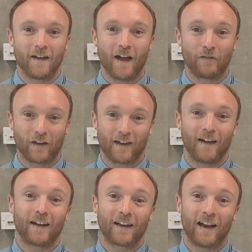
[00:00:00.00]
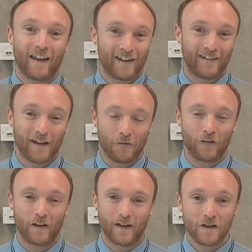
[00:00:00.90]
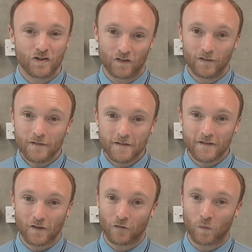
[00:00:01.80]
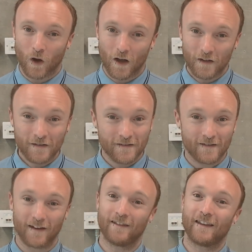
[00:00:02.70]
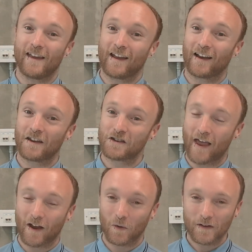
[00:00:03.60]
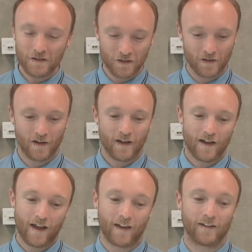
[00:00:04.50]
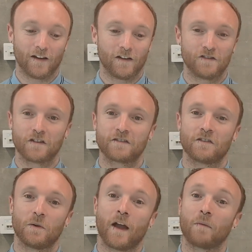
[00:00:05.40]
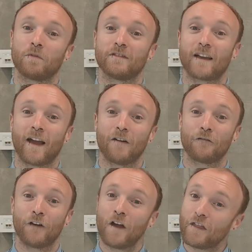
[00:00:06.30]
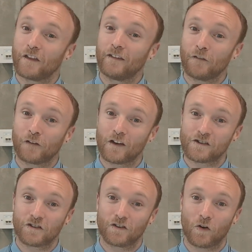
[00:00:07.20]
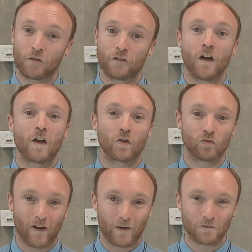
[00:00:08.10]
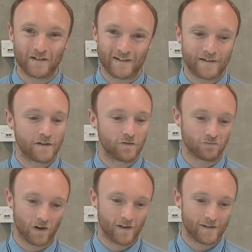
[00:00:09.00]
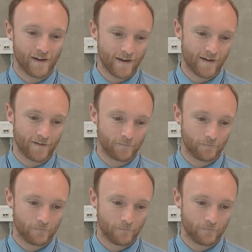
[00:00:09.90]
having clear definitions of words in the English language, and I just so happen to have the definition of grounded right here.